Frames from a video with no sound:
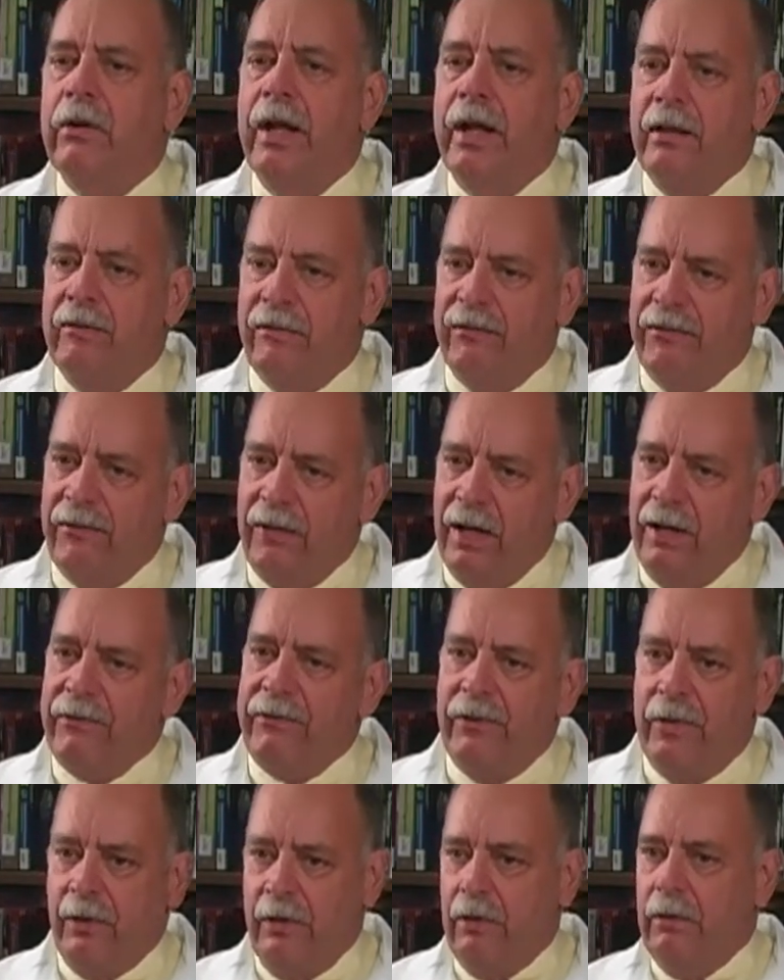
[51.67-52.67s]
and
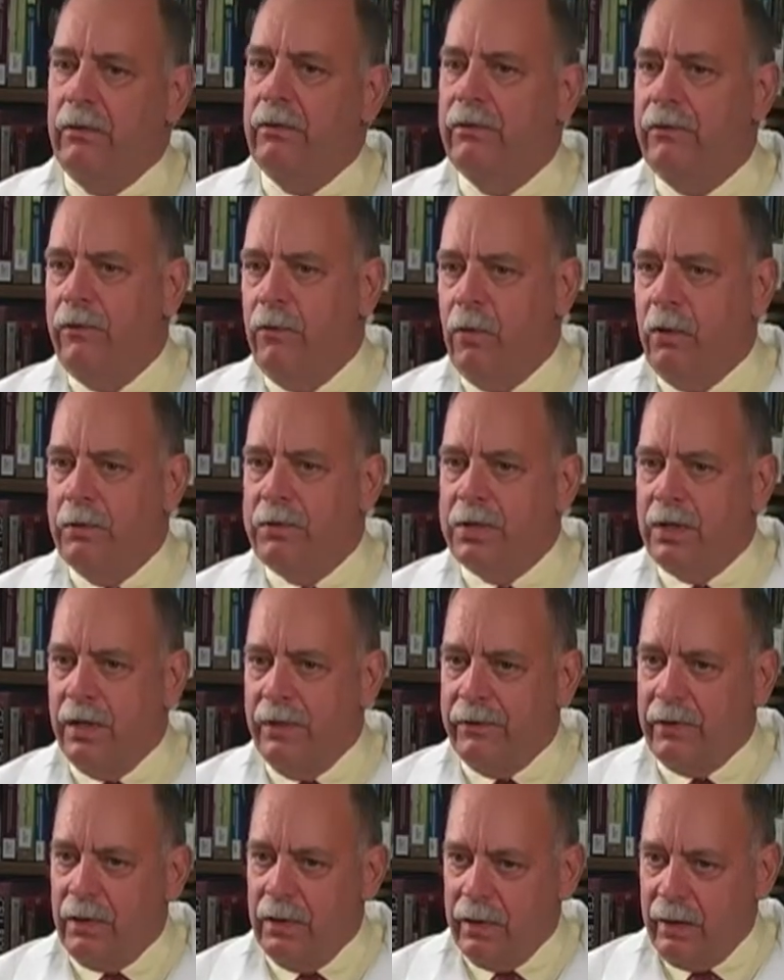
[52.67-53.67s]
fluffier forms
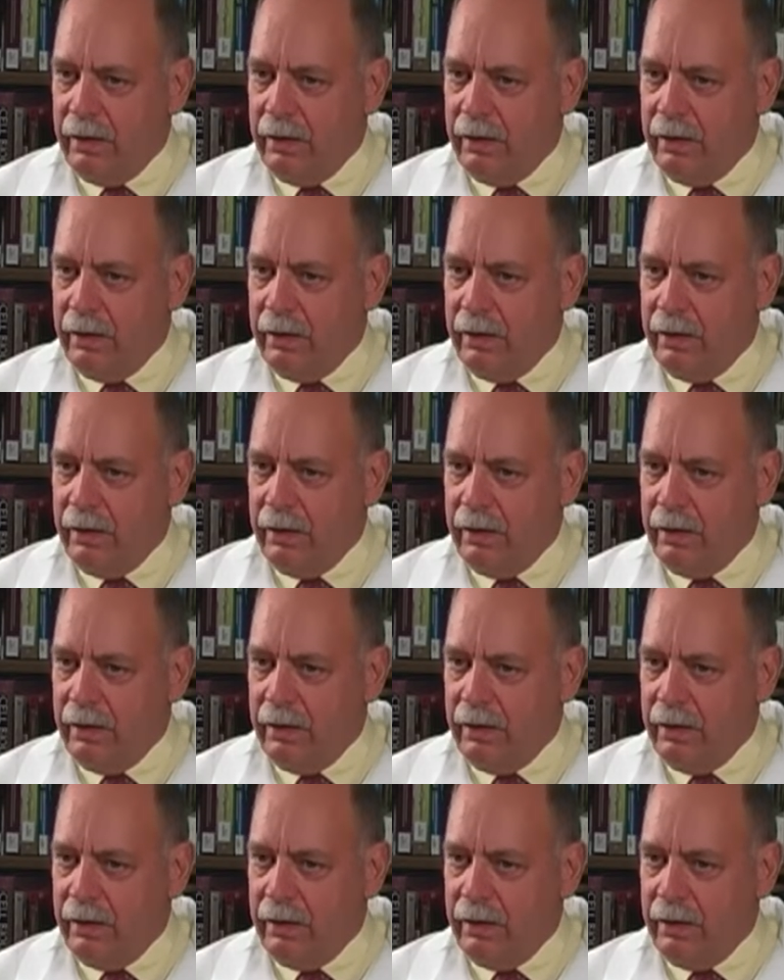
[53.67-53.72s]
of